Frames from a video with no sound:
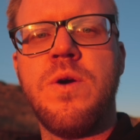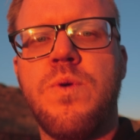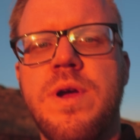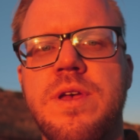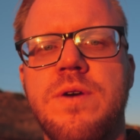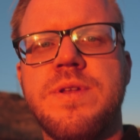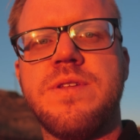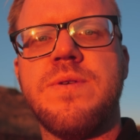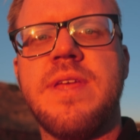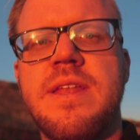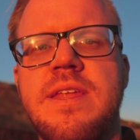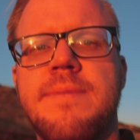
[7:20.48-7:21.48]
where I go into
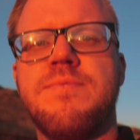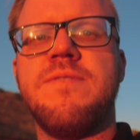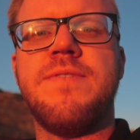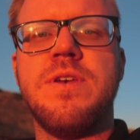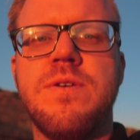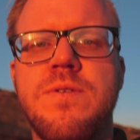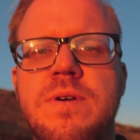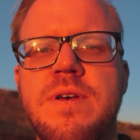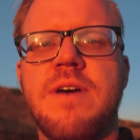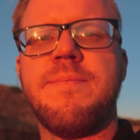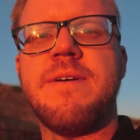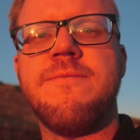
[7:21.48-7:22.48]
an in-depth review
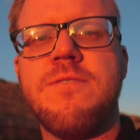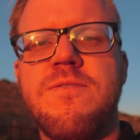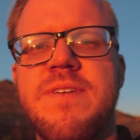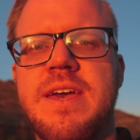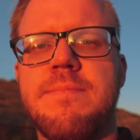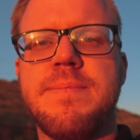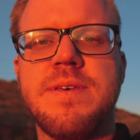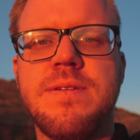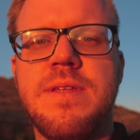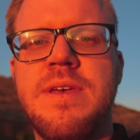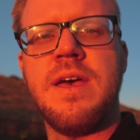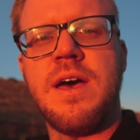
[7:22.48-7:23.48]
of my full van
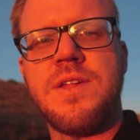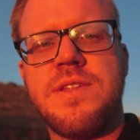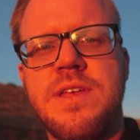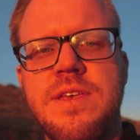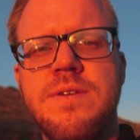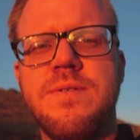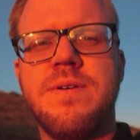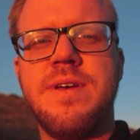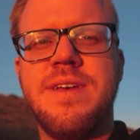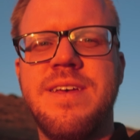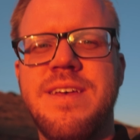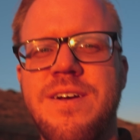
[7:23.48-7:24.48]
build. I'll see you
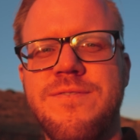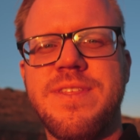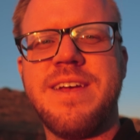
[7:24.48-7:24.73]
over